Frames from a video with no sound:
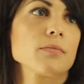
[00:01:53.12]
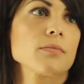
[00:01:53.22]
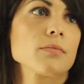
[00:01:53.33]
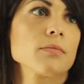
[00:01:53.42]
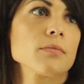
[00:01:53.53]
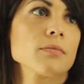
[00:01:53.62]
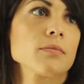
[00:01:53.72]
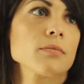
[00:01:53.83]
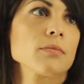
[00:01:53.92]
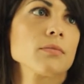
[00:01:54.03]

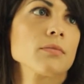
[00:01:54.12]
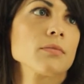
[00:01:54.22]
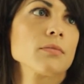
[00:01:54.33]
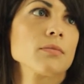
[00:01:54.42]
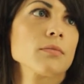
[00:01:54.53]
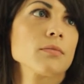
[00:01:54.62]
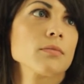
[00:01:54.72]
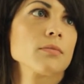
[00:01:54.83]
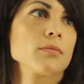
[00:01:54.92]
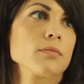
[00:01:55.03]

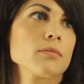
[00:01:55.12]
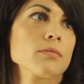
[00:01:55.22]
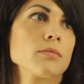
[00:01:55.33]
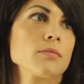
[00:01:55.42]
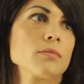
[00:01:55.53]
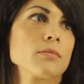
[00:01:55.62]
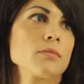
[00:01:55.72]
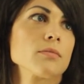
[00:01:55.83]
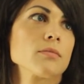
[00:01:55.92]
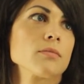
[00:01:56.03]

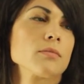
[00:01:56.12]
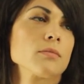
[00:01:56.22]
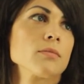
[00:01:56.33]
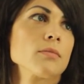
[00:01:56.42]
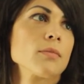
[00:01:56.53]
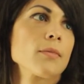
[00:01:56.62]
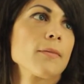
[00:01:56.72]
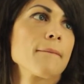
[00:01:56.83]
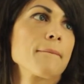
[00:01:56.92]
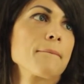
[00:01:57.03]

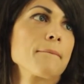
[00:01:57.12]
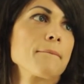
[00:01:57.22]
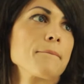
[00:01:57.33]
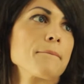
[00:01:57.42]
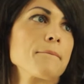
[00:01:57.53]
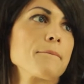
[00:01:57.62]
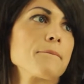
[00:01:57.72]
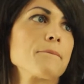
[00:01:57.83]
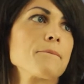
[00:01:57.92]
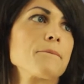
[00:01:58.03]
(silence)